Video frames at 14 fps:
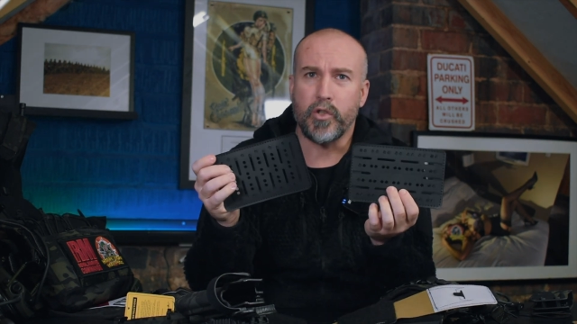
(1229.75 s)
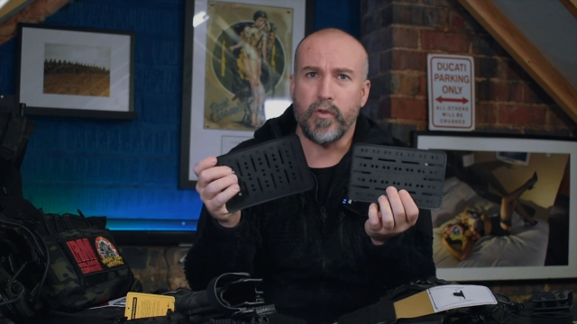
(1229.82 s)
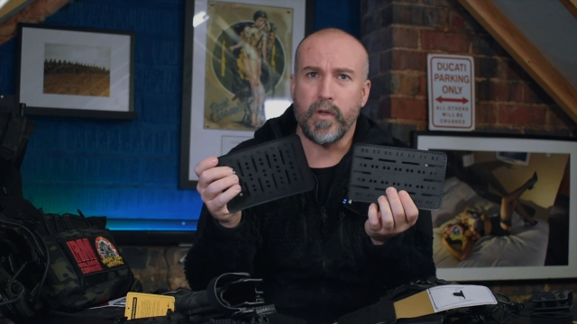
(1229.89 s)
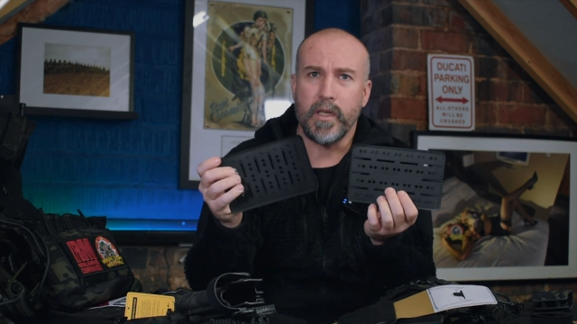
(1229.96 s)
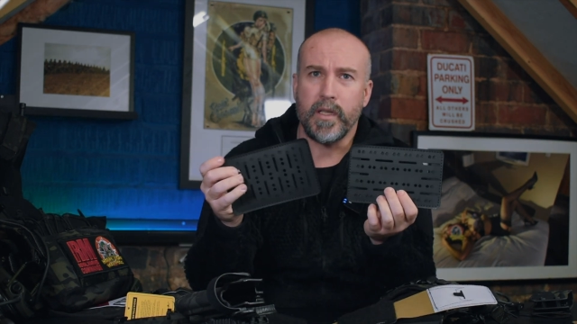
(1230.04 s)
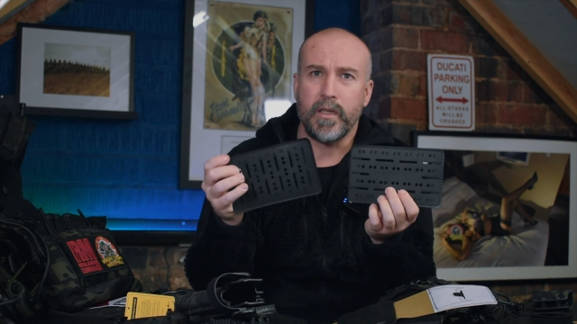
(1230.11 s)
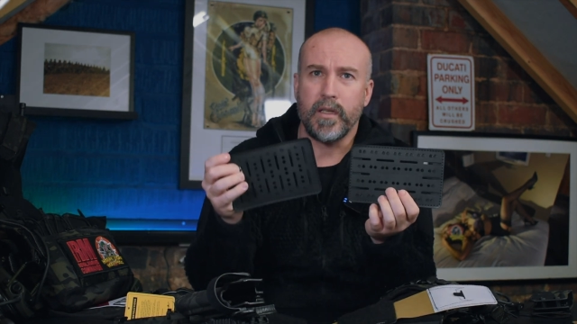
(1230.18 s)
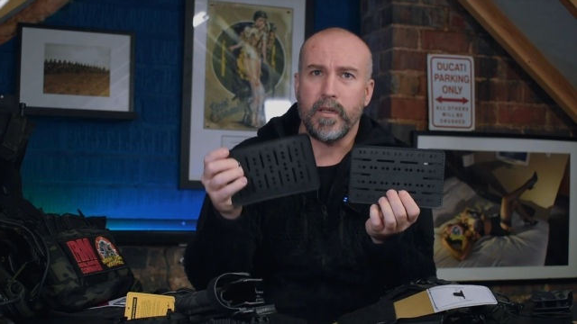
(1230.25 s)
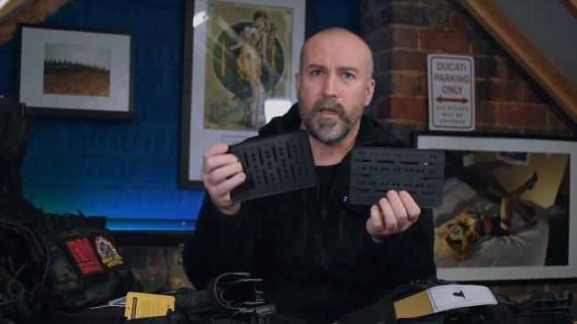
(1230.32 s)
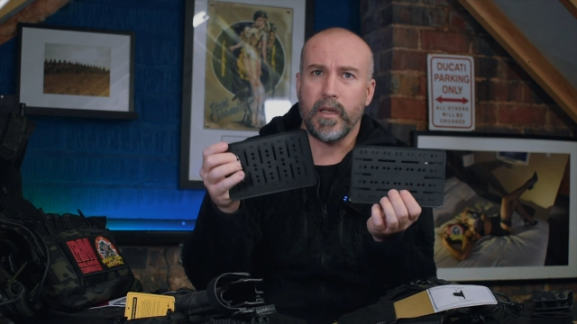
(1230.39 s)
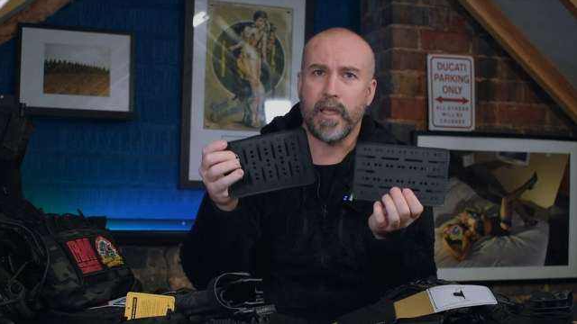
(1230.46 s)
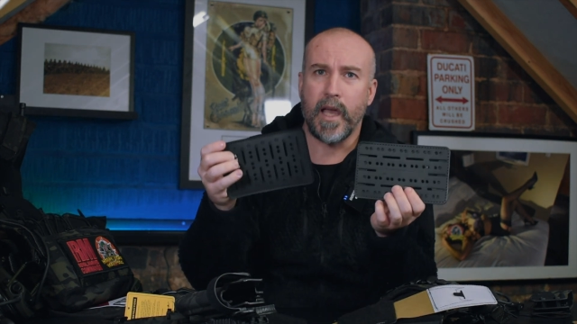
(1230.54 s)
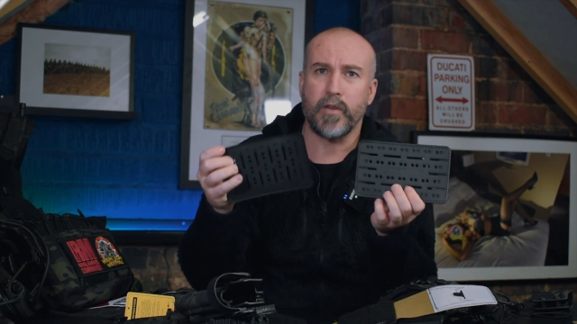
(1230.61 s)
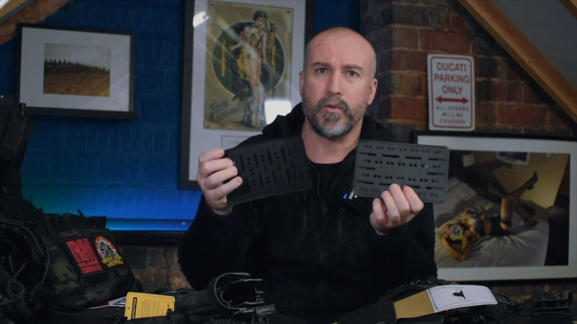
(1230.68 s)
treating
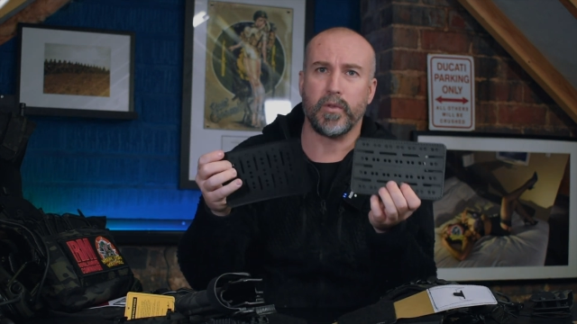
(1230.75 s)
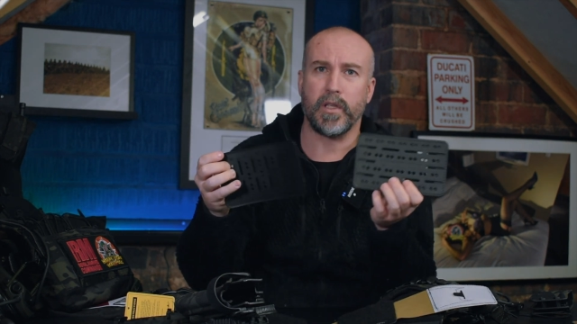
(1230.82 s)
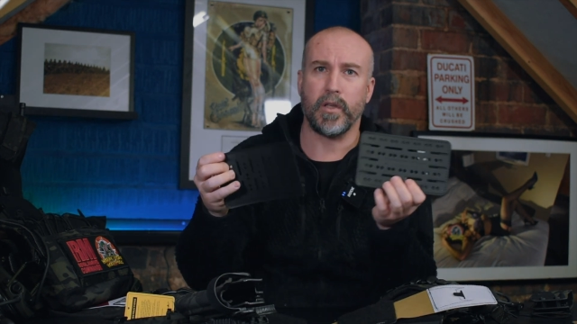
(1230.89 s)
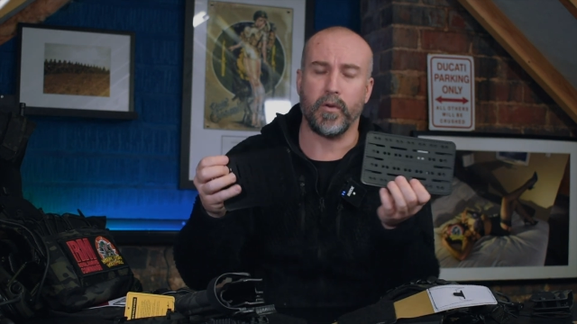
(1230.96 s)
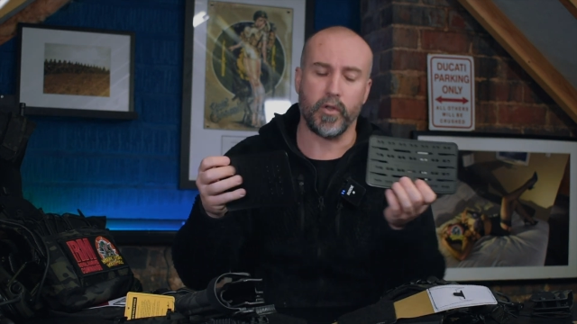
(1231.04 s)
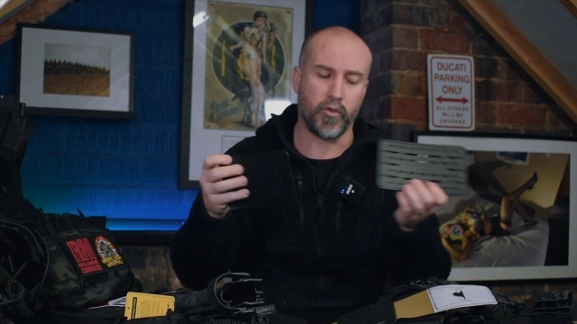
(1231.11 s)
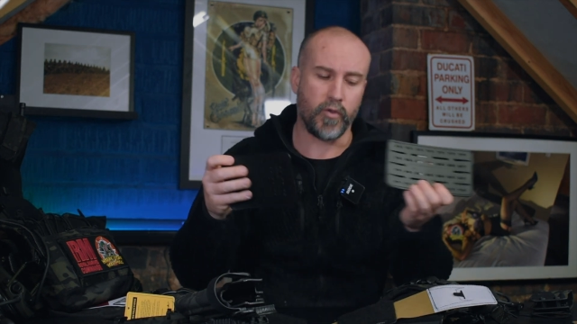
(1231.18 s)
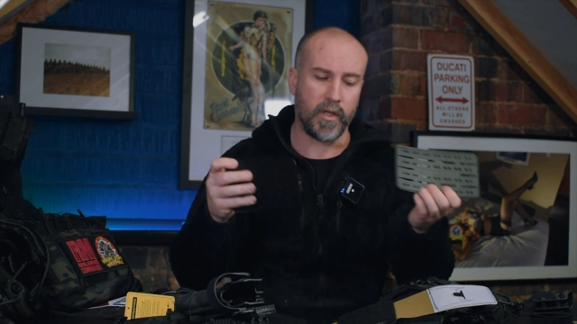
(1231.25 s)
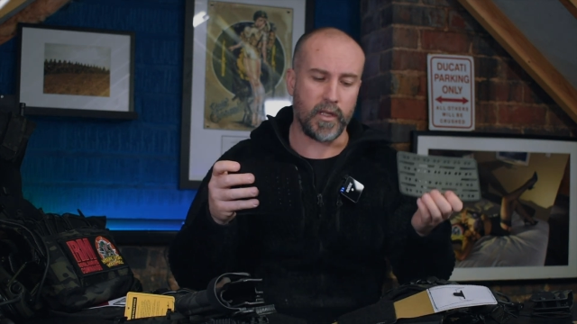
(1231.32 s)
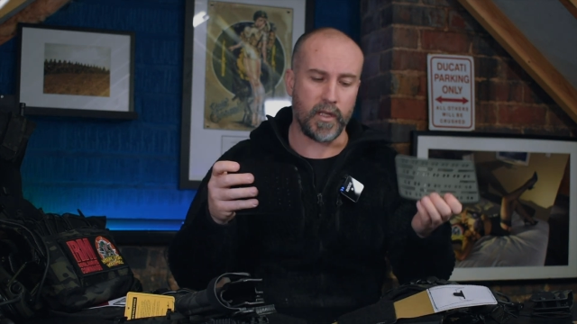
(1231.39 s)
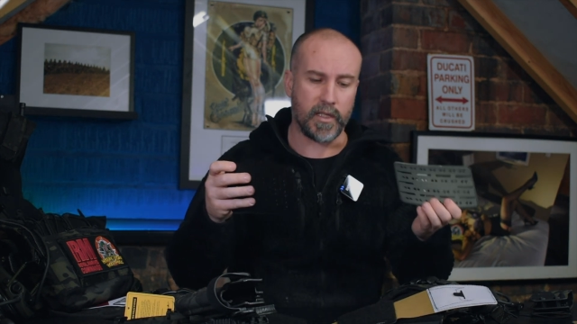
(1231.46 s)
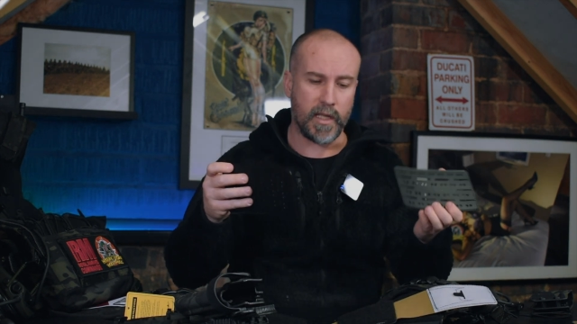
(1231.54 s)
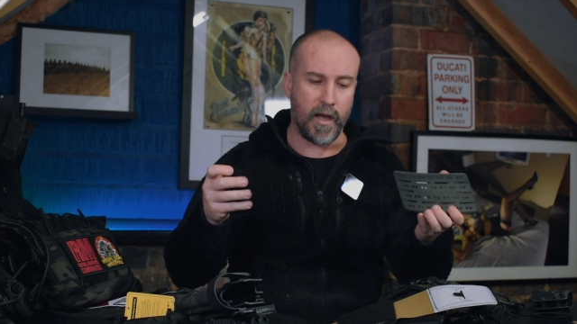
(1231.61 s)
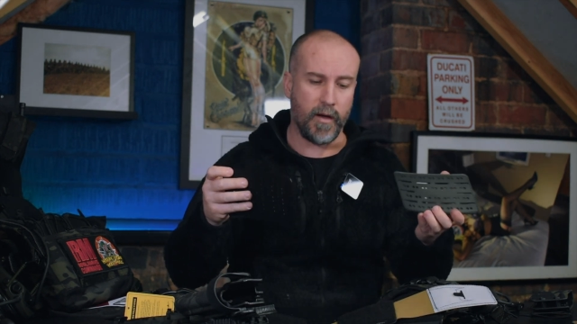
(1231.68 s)
a casualty or treating
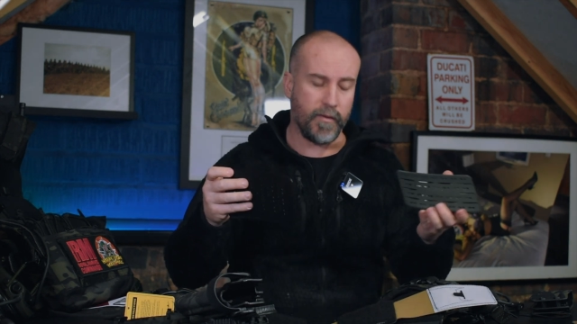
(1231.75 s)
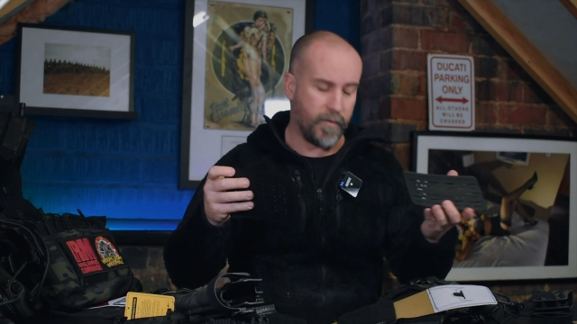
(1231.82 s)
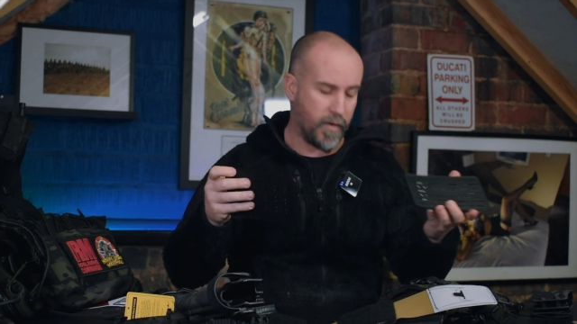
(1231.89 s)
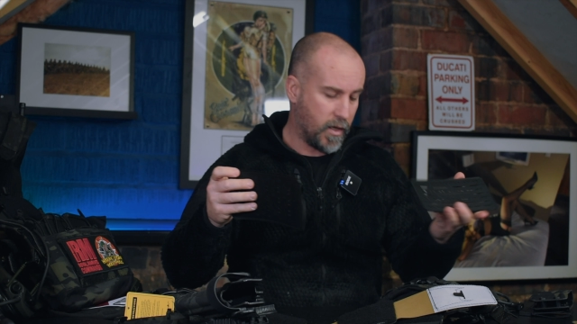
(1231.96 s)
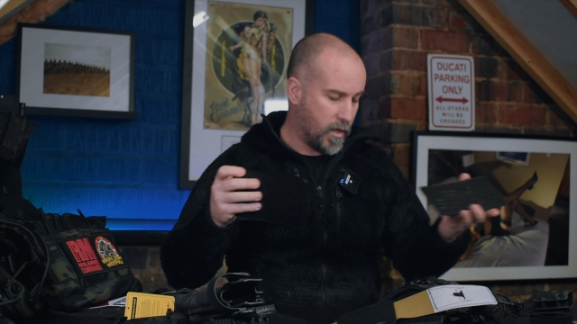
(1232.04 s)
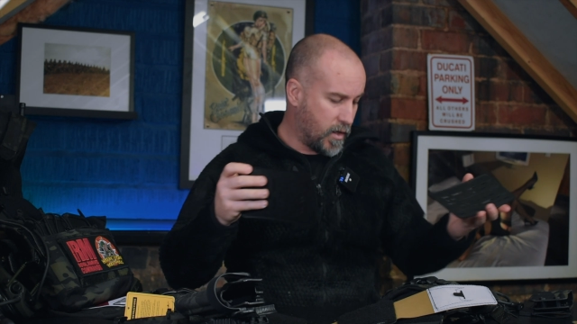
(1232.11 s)
yourself,